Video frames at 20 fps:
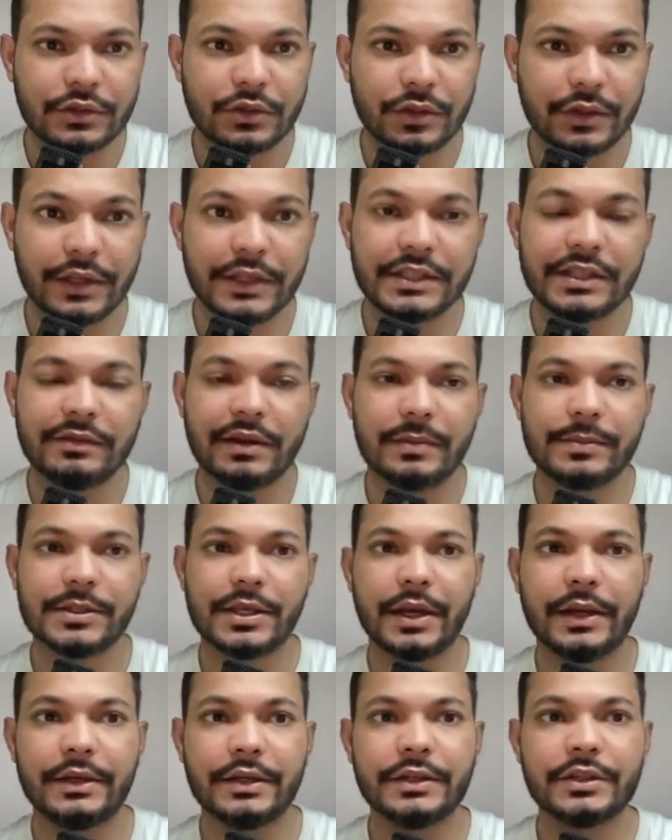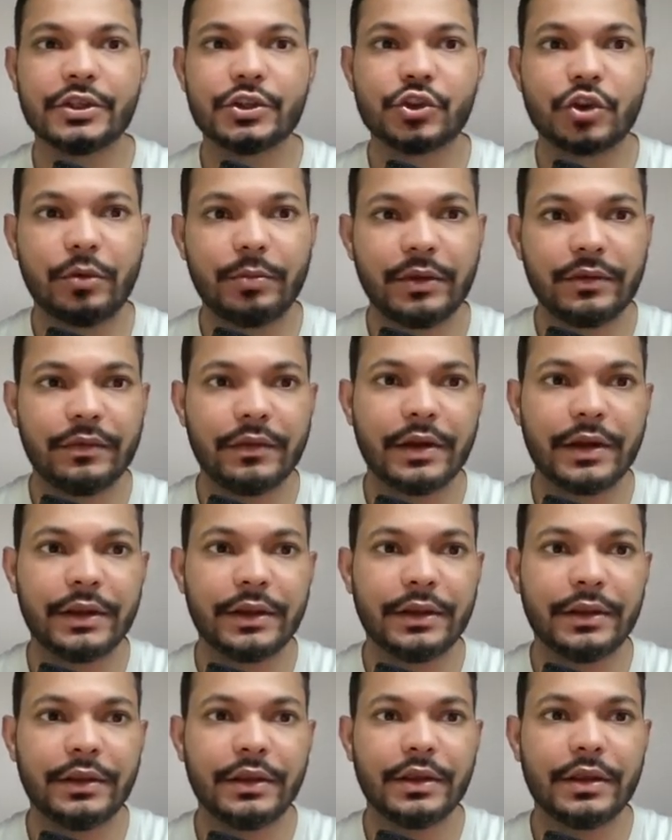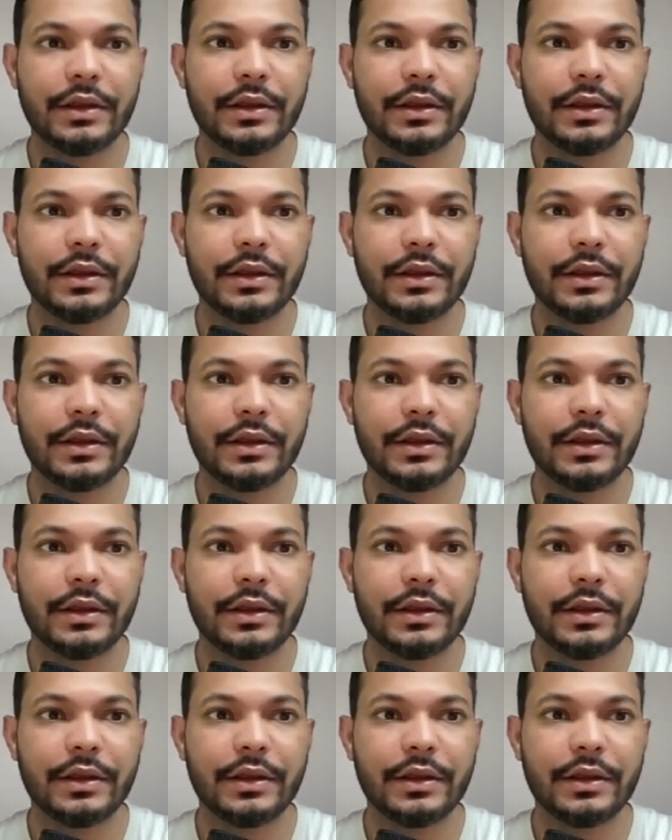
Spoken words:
So this is the website. It's a Shopify